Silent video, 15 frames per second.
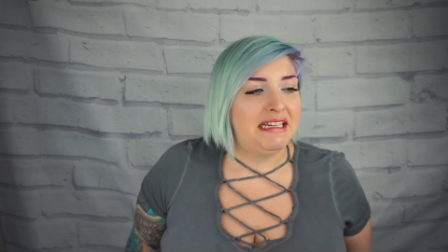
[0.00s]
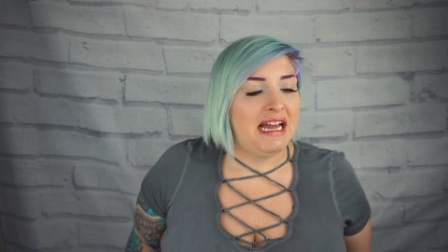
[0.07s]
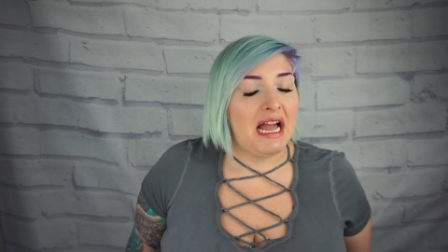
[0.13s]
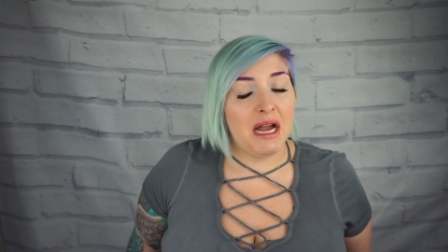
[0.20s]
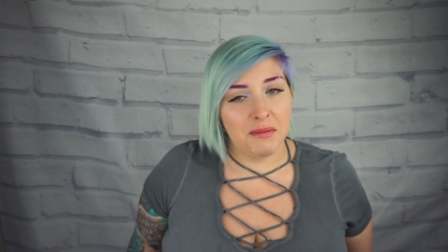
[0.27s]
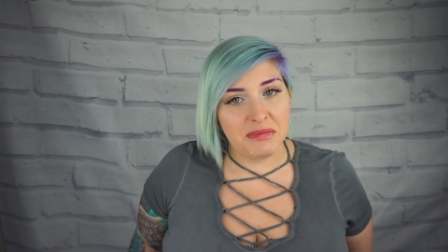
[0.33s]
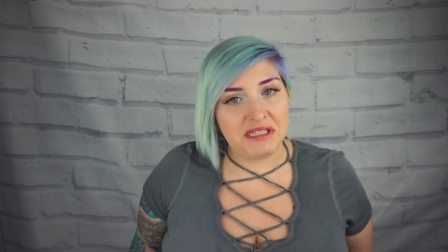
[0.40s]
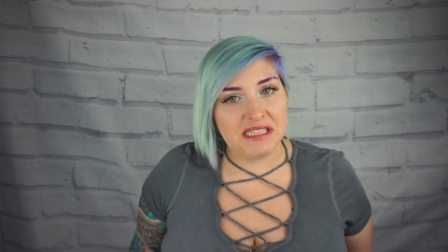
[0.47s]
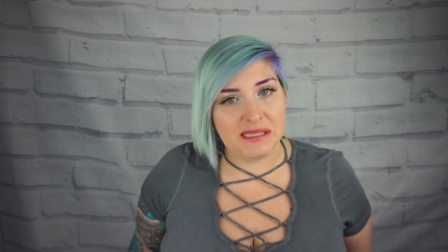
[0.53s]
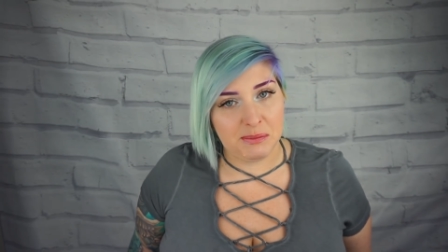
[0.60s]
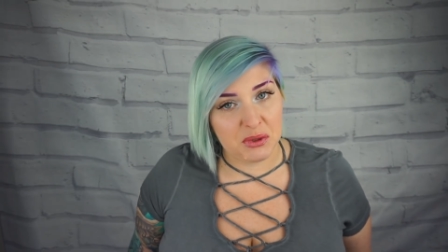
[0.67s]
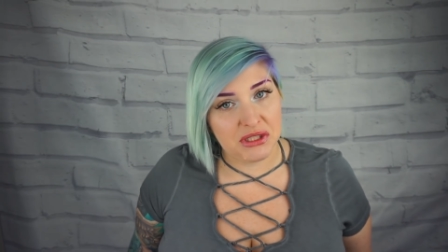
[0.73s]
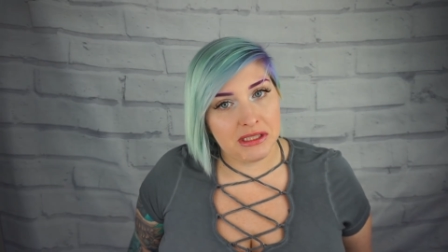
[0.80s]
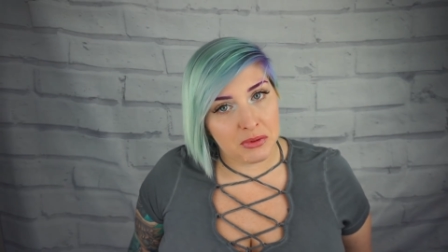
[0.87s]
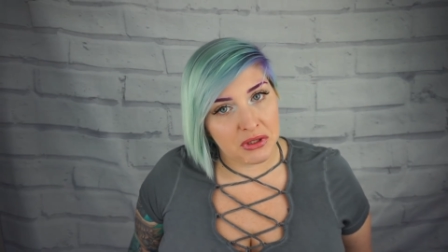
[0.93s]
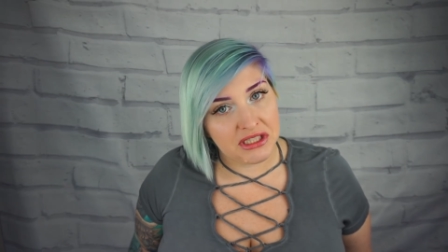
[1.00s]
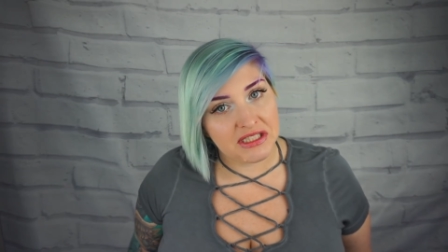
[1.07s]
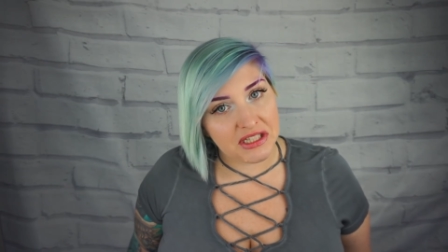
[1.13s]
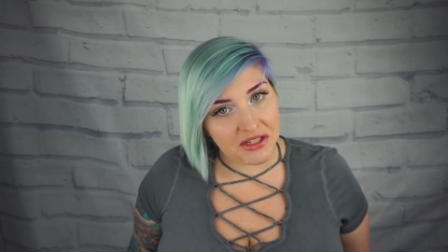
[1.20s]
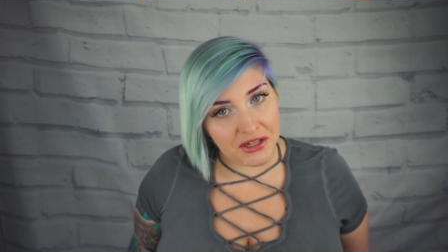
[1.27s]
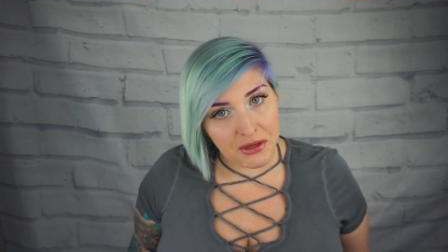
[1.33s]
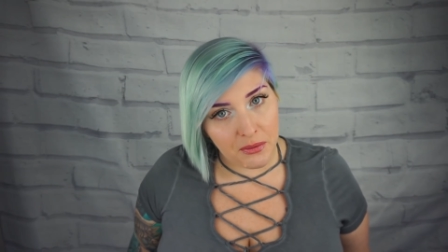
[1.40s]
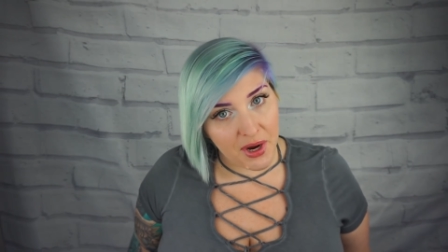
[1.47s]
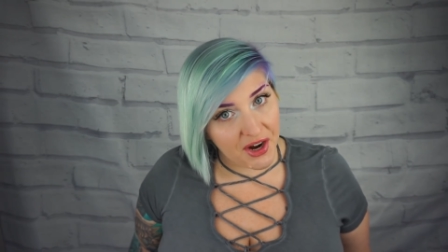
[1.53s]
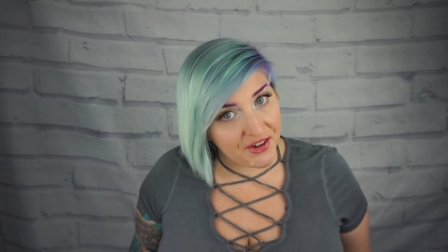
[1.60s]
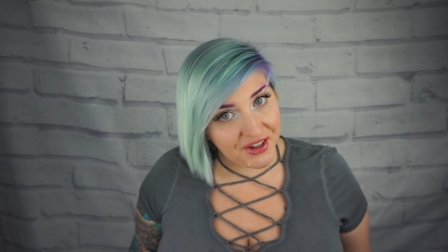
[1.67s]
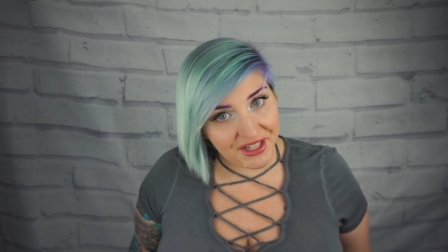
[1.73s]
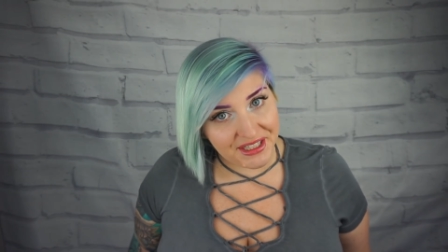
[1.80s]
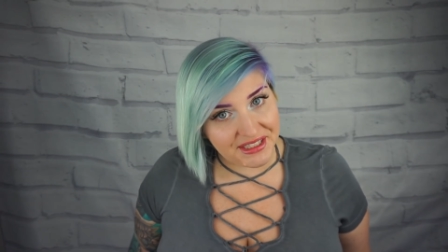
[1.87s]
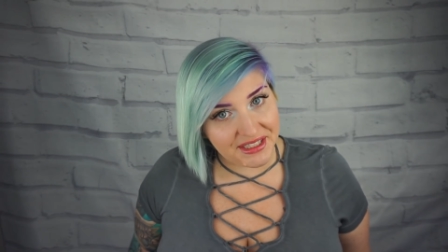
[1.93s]
How many sports bras are you
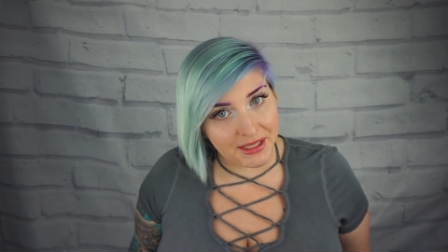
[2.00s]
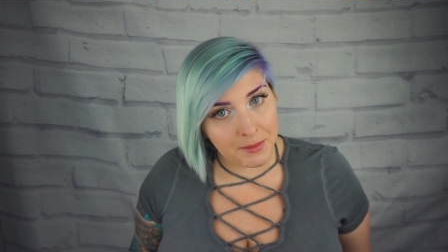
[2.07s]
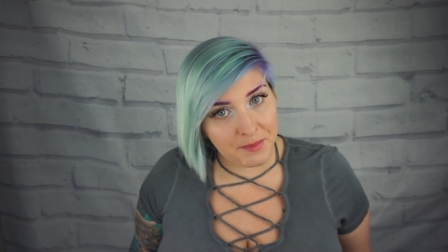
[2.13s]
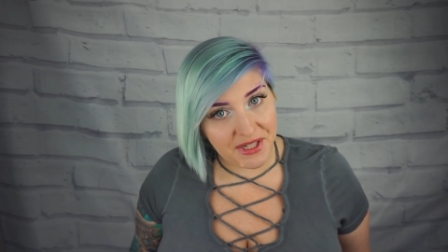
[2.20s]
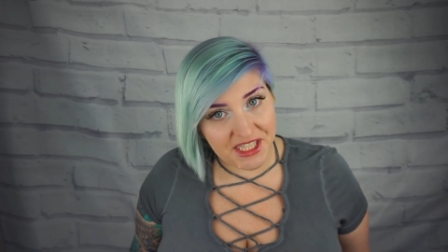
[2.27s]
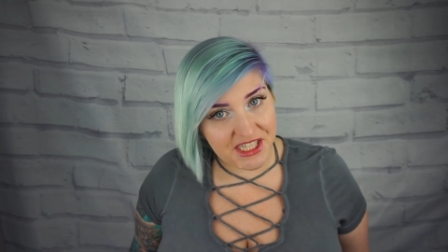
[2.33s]
wearing, my